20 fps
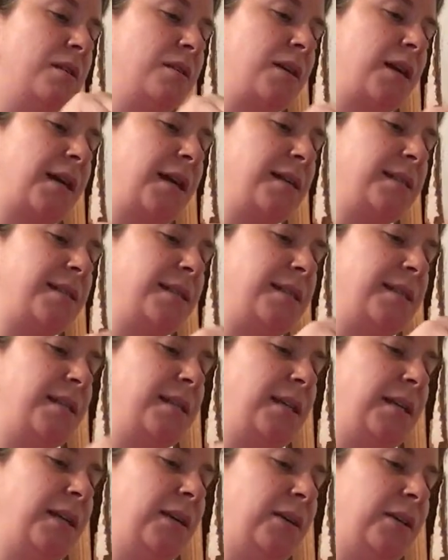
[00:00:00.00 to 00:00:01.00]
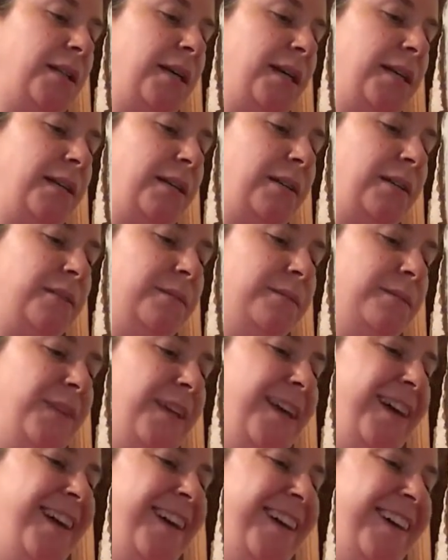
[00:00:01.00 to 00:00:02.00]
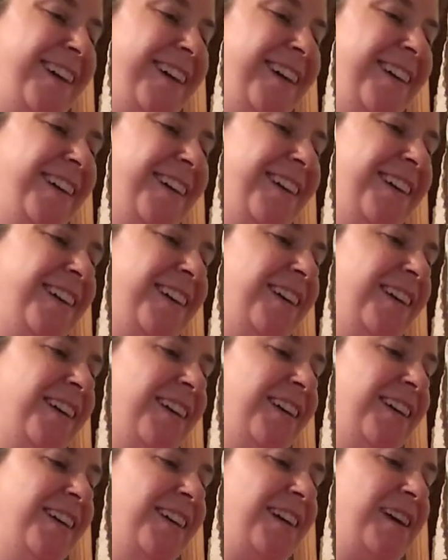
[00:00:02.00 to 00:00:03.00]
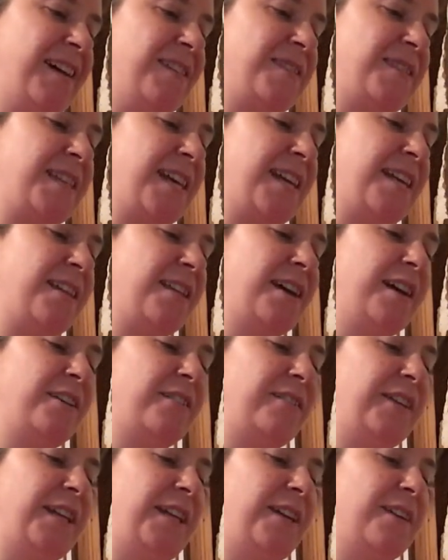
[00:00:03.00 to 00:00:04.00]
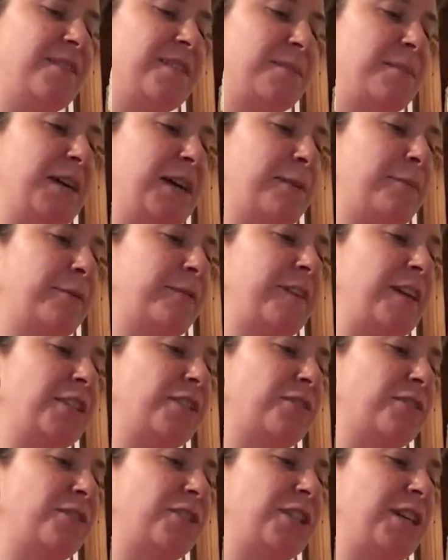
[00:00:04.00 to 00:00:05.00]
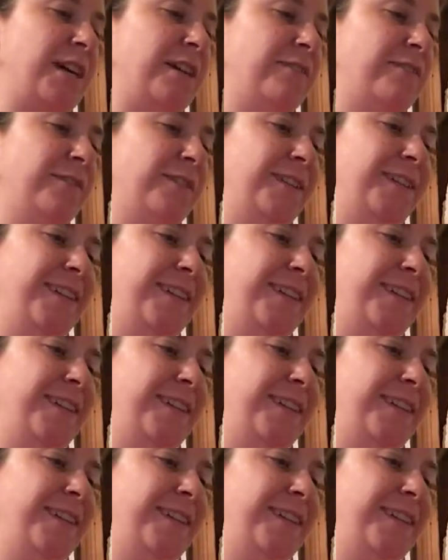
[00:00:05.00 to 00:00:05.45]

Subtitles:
So I guess I didn't eat all that, y'all. I said in the other videos, I'm not a professional chef.